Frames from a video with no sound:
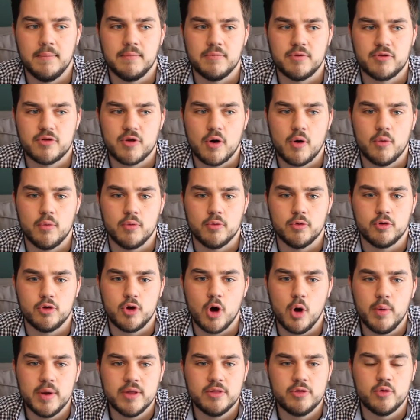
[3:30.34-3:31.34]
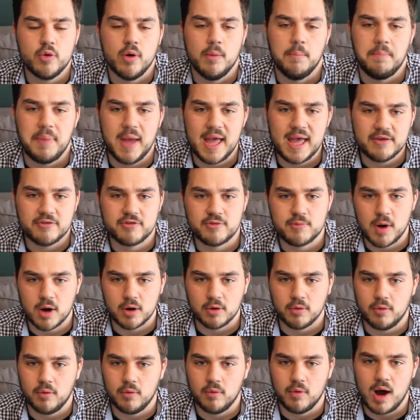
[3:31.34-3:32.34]
So going to a base
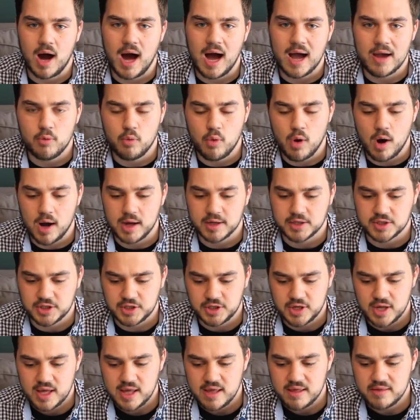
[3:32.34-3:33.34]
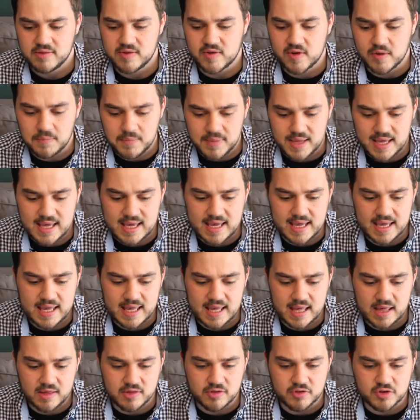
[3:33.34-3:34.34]
model iWatch to
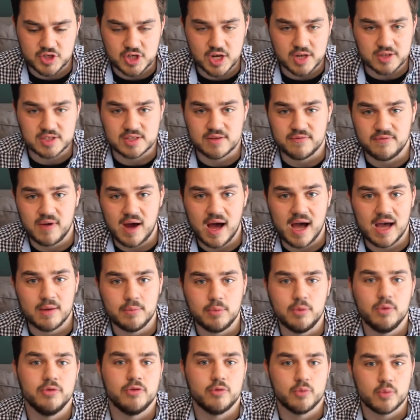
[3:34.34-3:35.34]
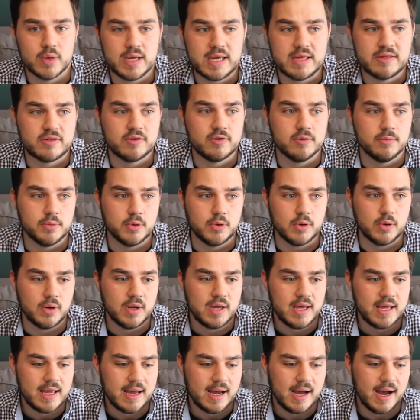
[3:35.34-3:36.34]
me is justifiable, it's
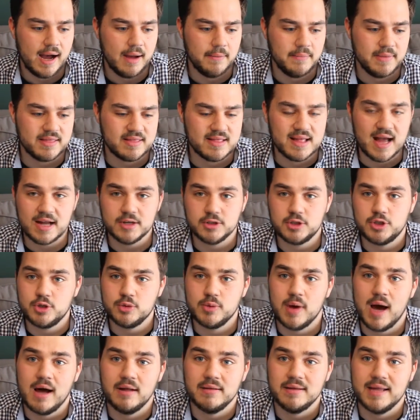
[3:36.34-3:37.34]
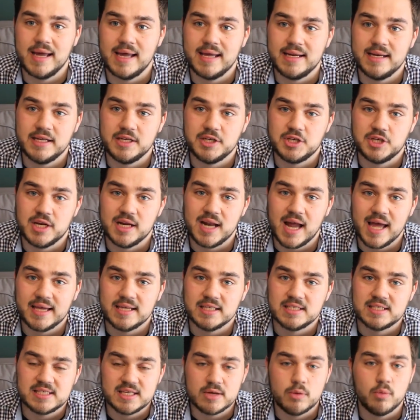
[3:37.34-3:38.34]
reasonable, it's not too outlandish, and I
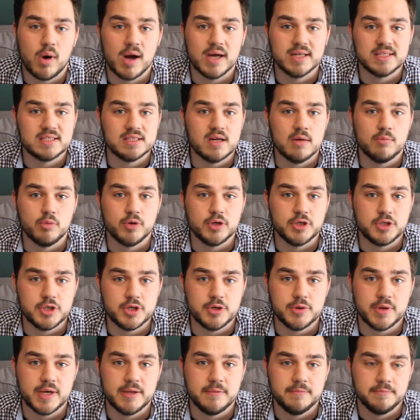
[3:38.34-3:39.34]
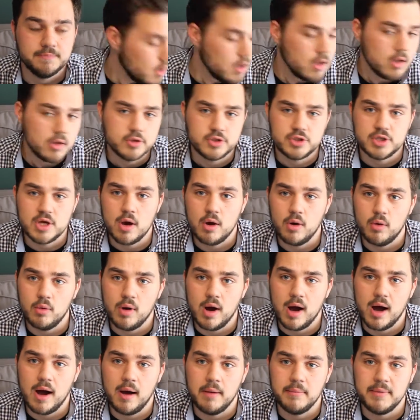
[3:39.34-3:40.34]
can see why some would do it. So
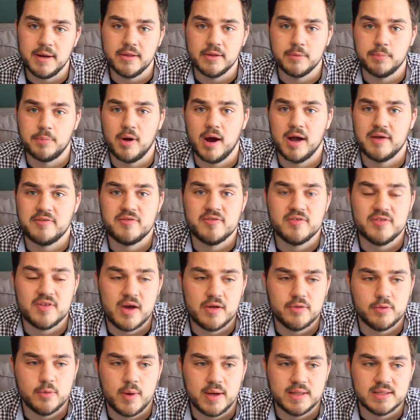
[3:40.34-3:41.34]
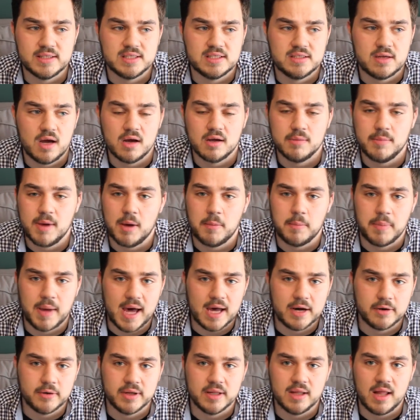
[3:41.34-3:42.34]
now that pricing's out of the way, let's talk about
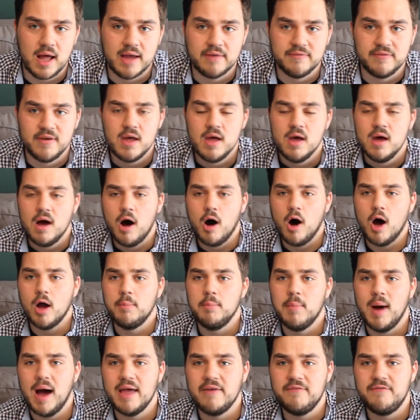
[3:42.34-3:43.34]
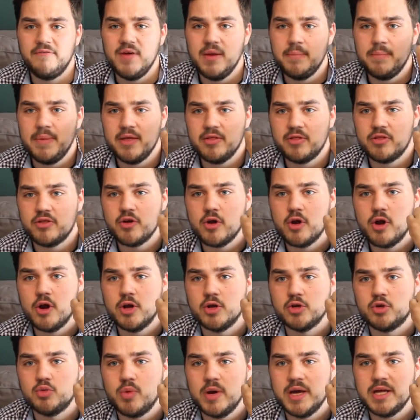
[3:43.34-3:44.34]
battery life. On my Fitbit
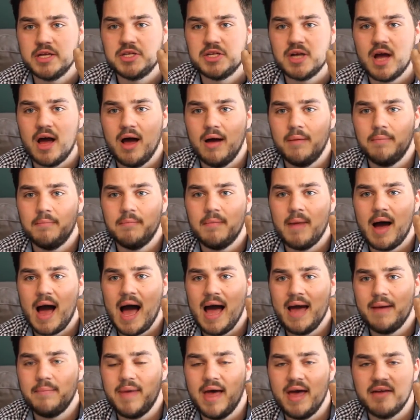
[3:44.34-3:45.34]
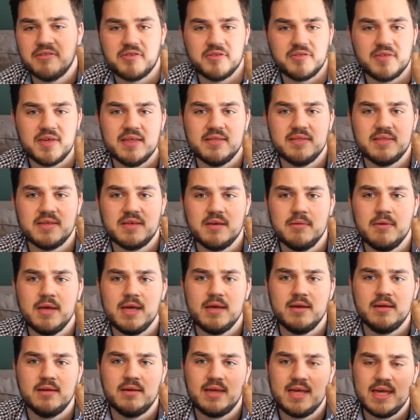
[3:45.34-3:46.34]
Surge, which I'm hesitant
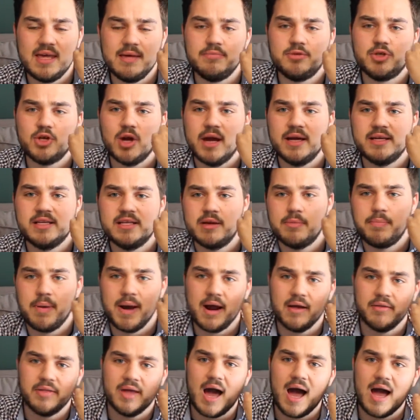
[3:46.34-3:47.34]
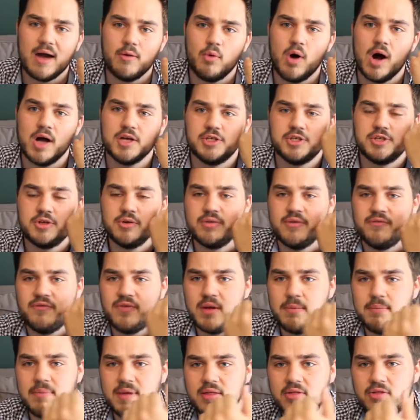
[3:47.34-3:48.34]
to keep trying to compare the iWatch to the
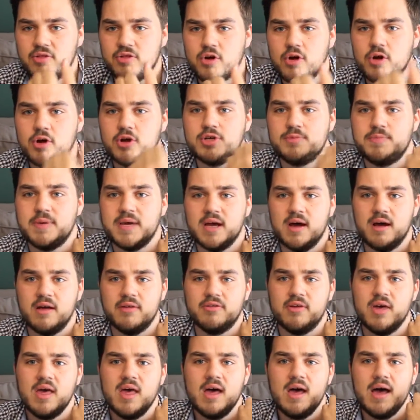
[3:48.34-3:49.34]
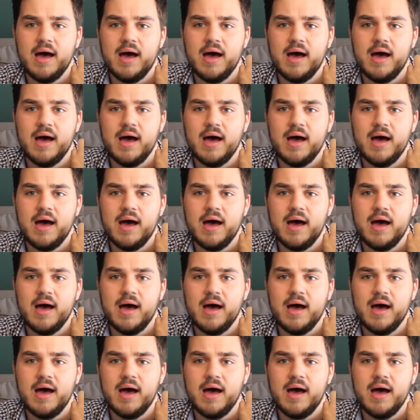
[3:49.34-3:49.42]
Fitbit Surge because